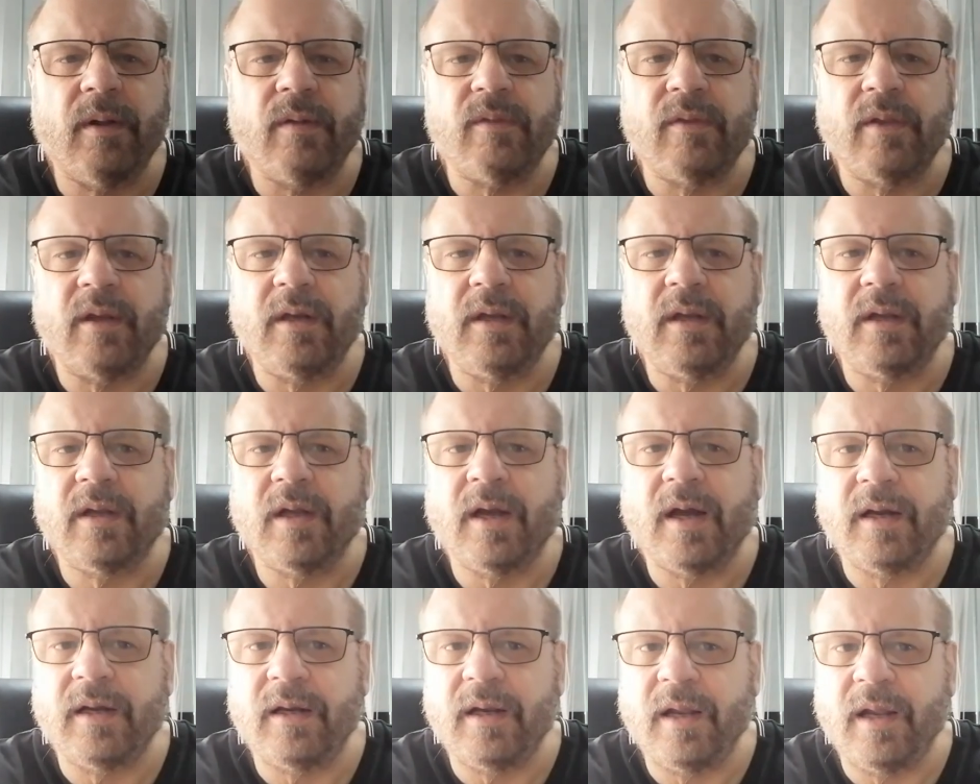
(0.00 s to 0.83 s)
and then he
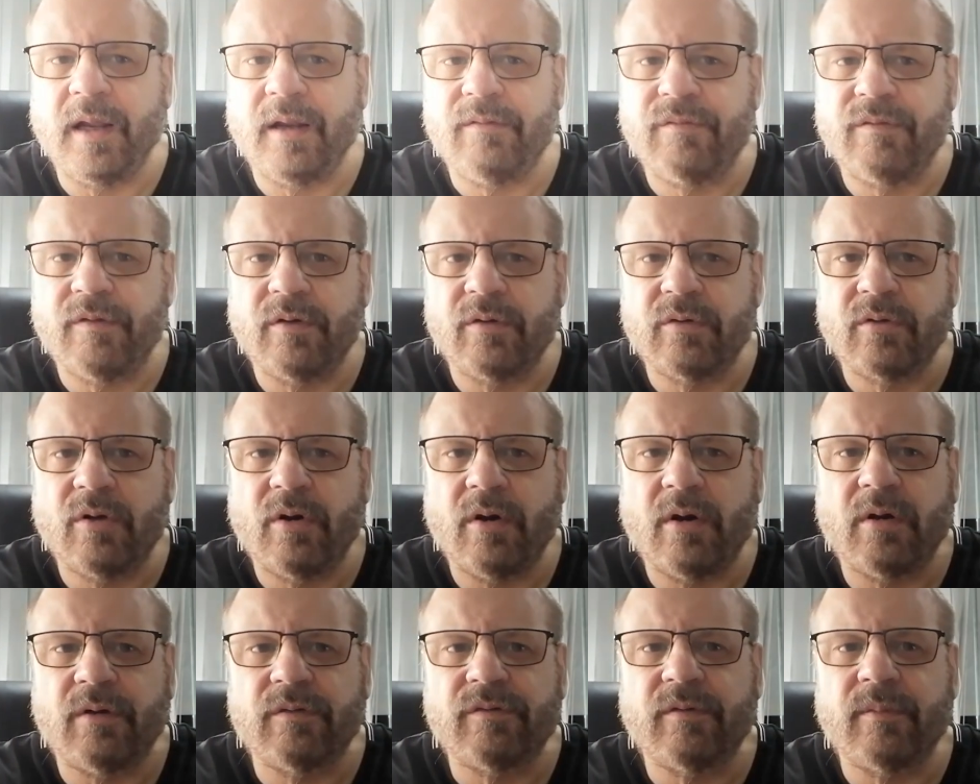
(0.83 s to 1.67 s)
got a phone
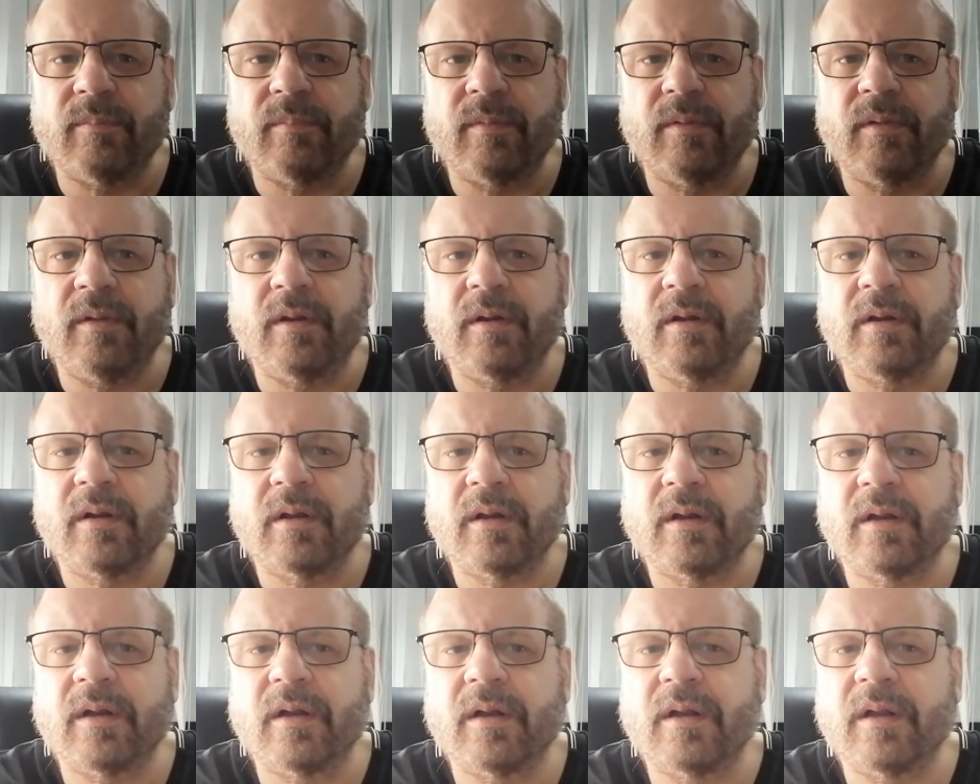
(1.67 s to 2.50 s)
call from the
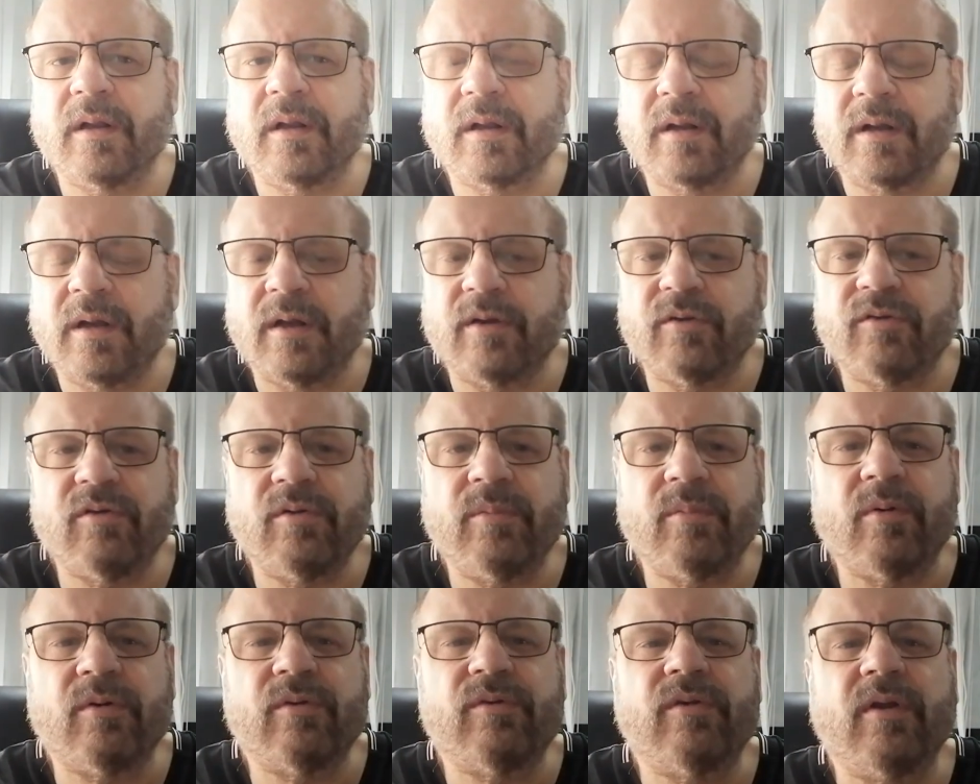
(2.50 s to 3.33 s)

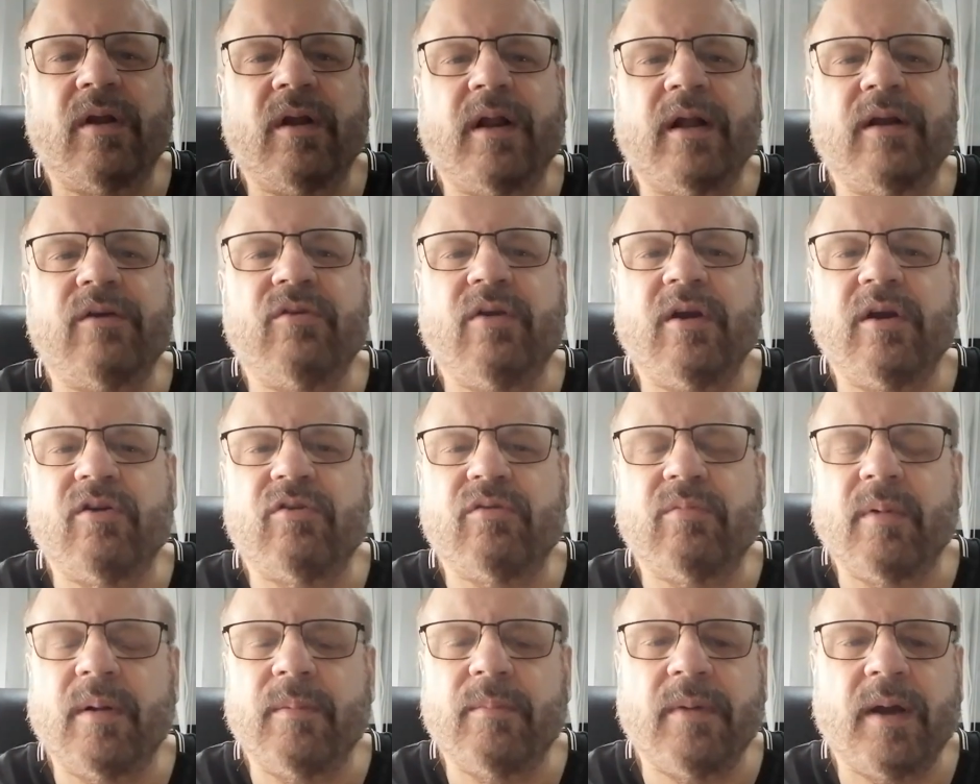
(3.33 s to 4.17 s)
customer, said, "I changed
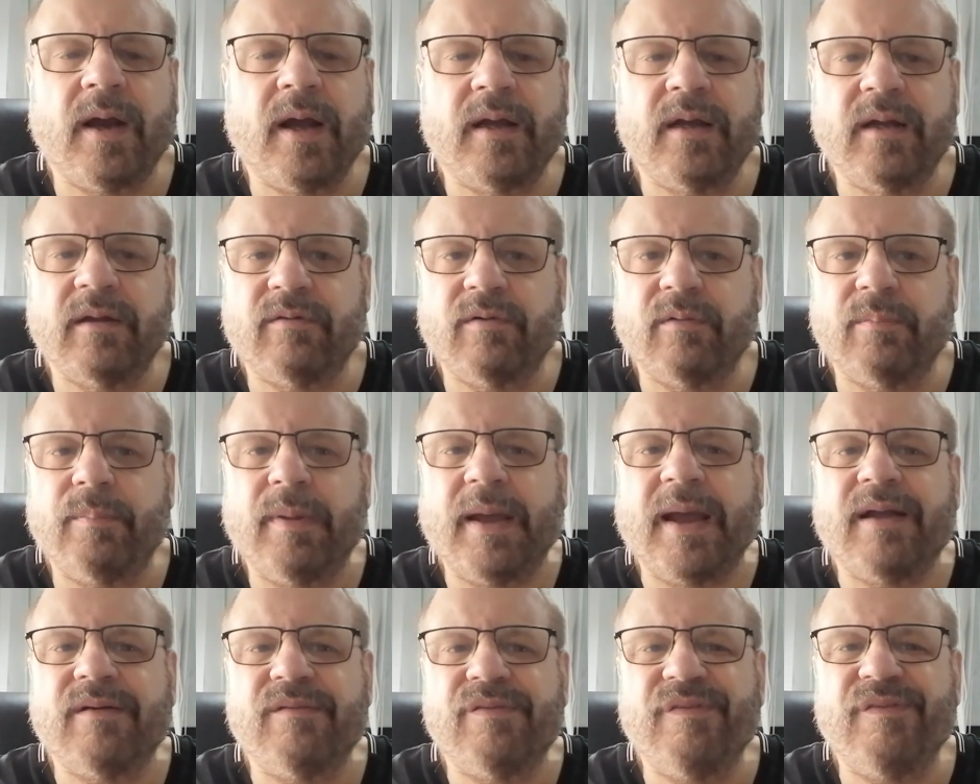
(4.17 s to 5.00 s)
my mind, I have a
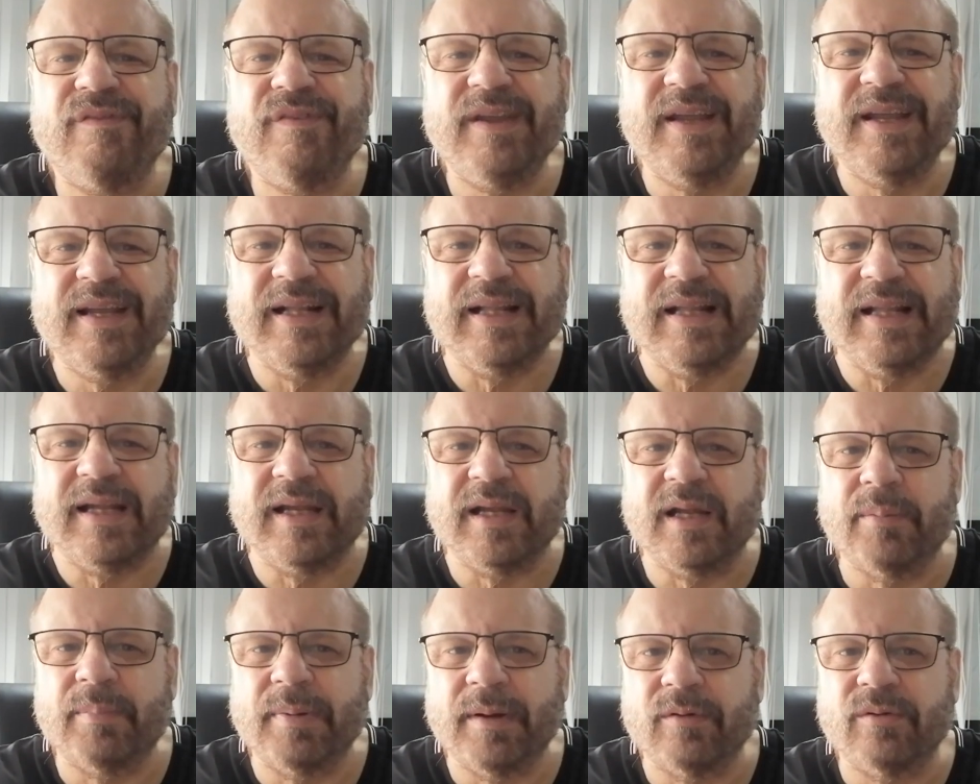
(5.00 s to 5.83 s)
bad
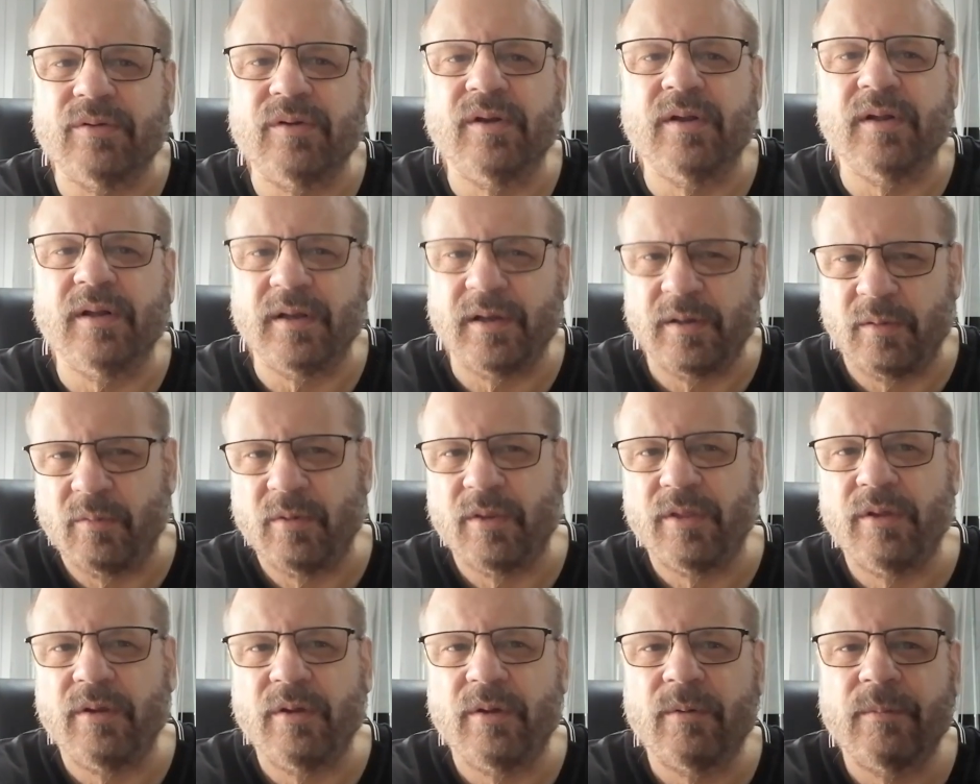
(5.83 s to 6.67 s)
feeling about dealing
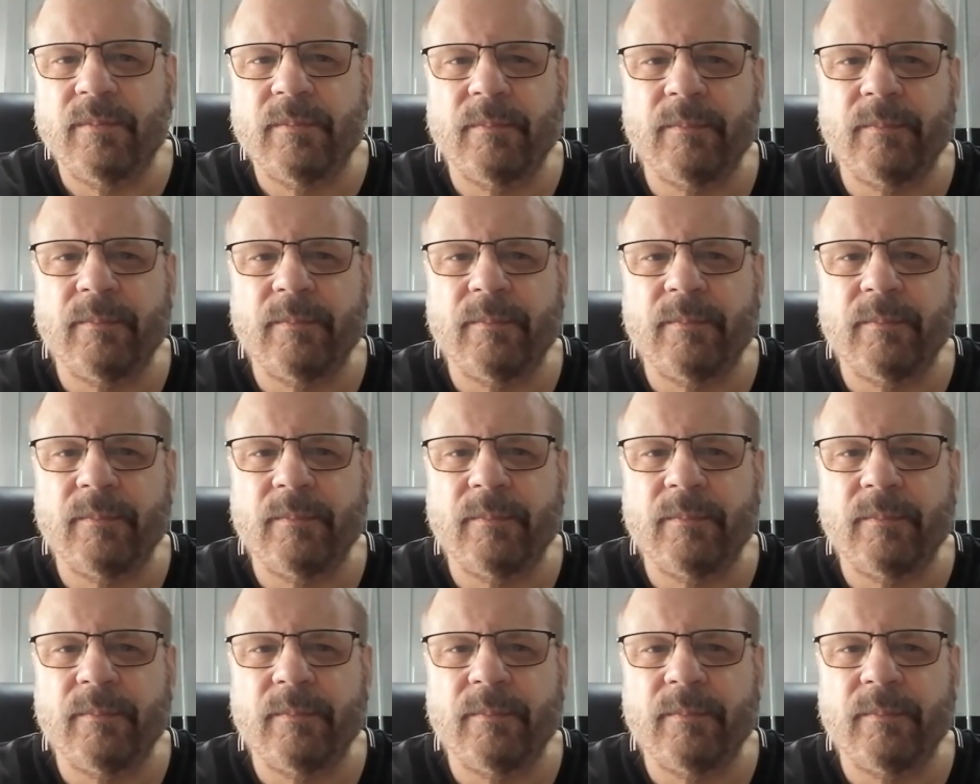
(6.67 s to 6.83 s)
with you."